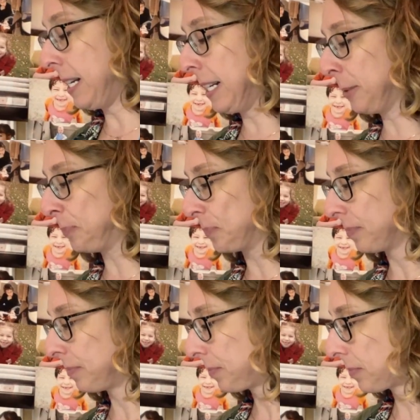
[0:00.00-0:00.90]
I'm
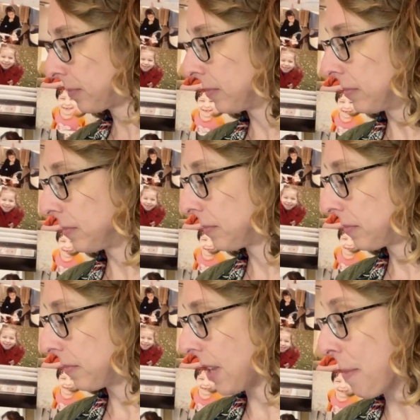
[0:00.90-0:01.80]

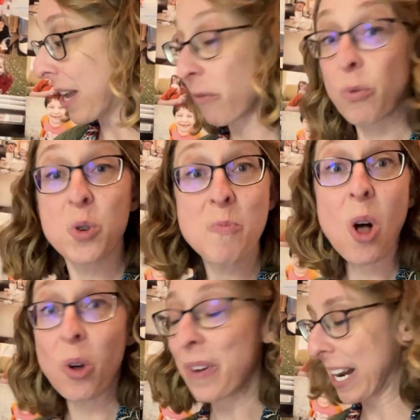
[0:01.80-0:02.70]
out of room
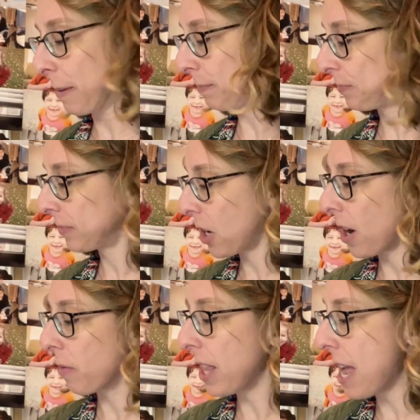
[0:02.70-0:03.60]
already.
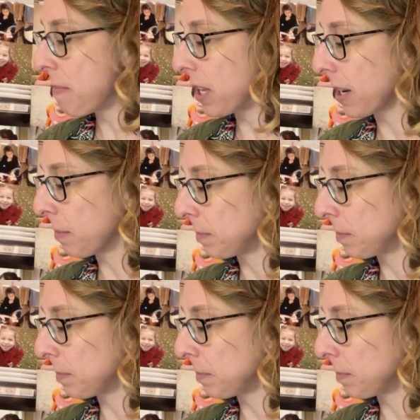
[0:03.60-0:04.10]
Okay, reliability.